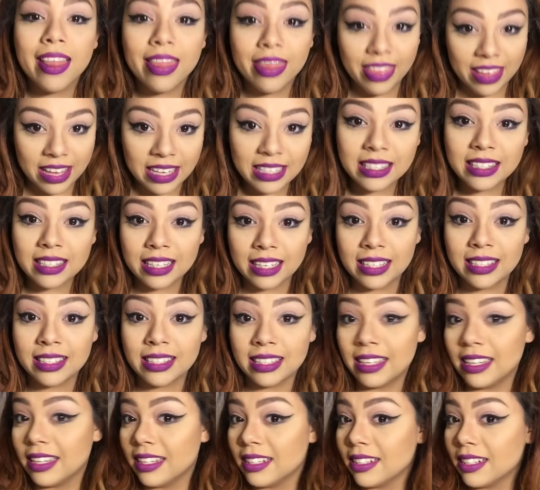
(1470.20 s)
this is
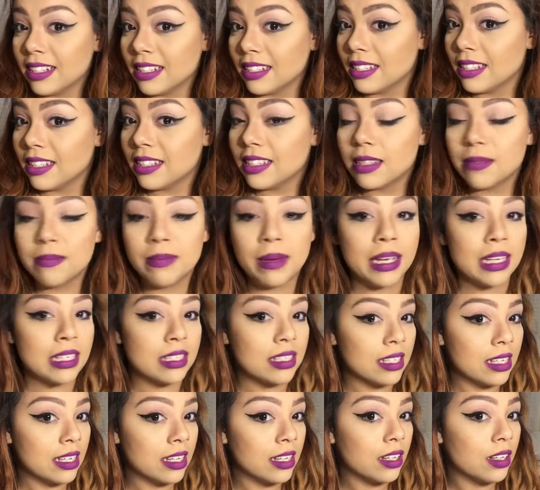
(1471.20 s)
it. This is the
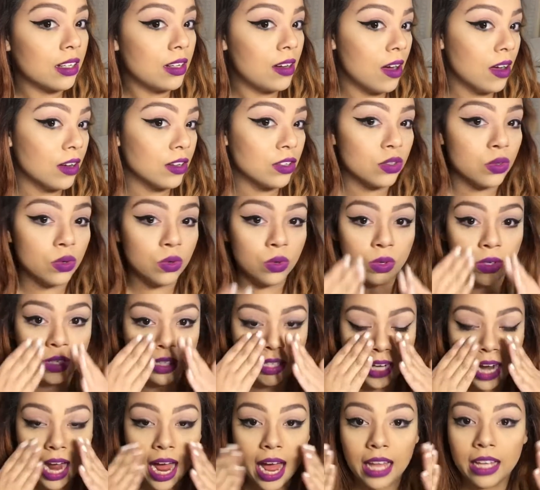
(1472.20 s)
basic contour
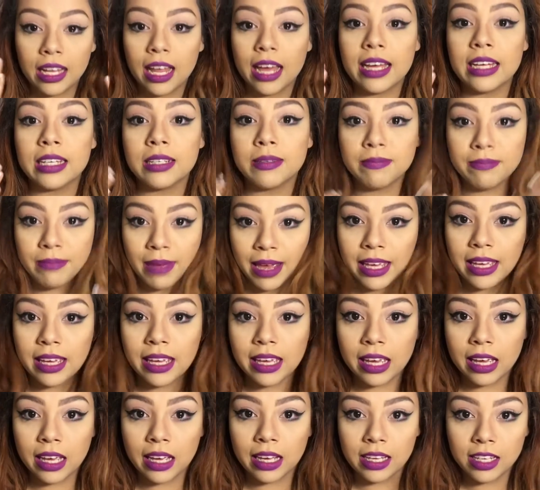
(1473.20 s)
and highlight
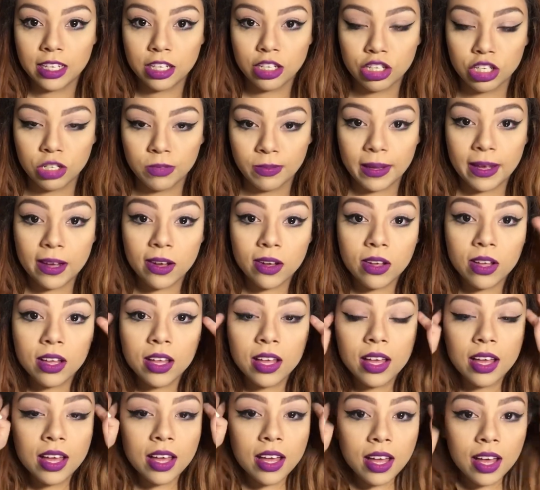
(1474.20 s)
baking spiel.
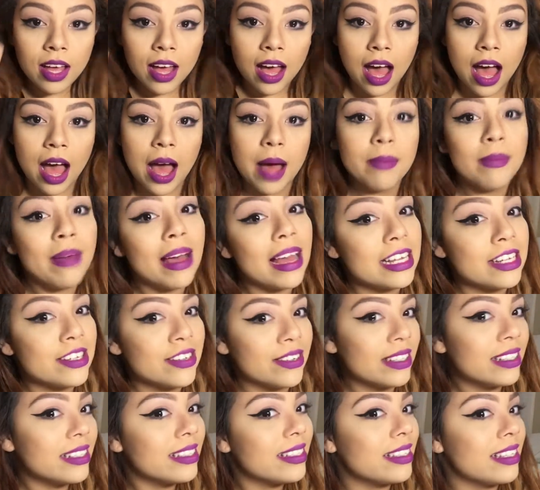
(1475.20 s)
As
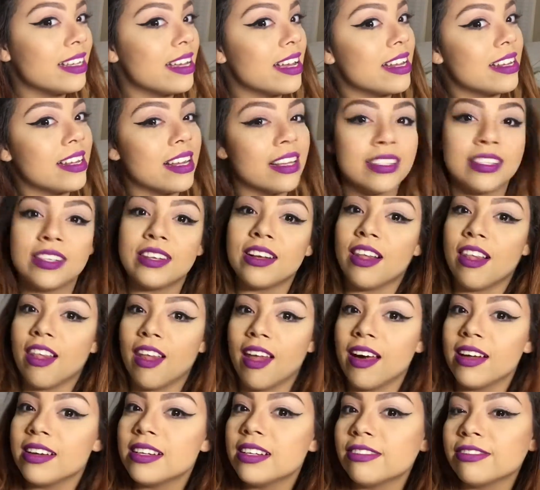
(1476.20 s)
you can see, it does look a
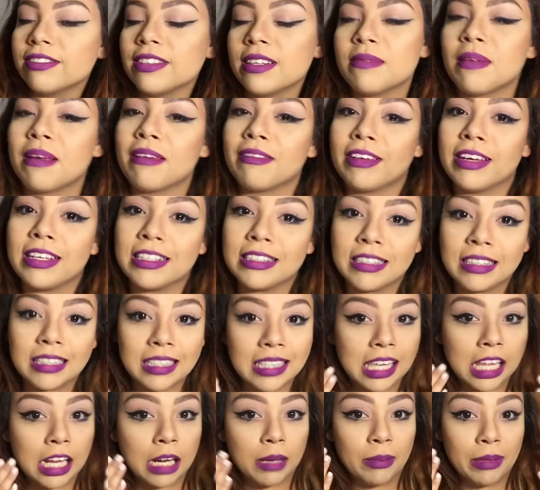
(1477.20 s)
lot different. My face
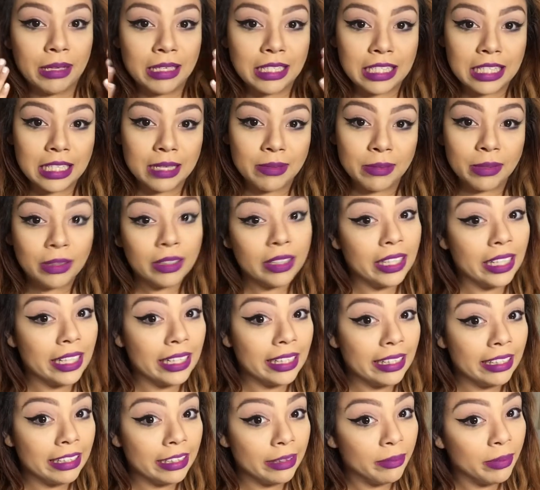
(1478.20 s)
looks a little bit slimmer than
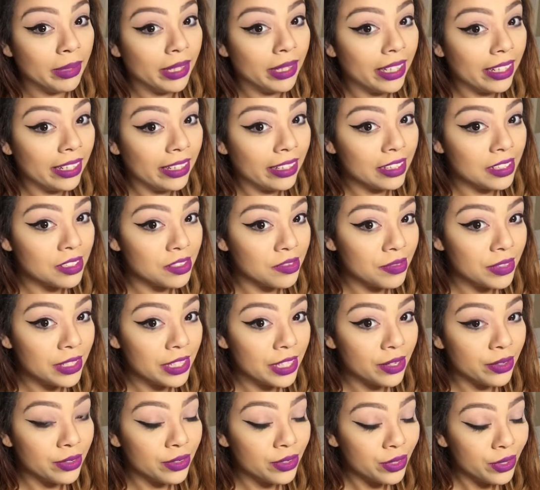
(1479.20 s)
it did in the beginning of this
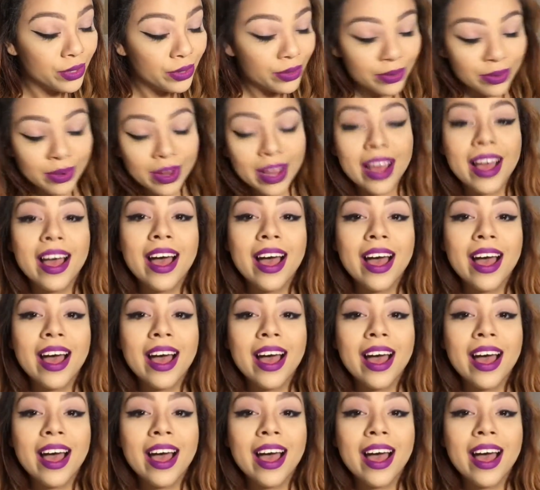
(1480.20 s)
video too,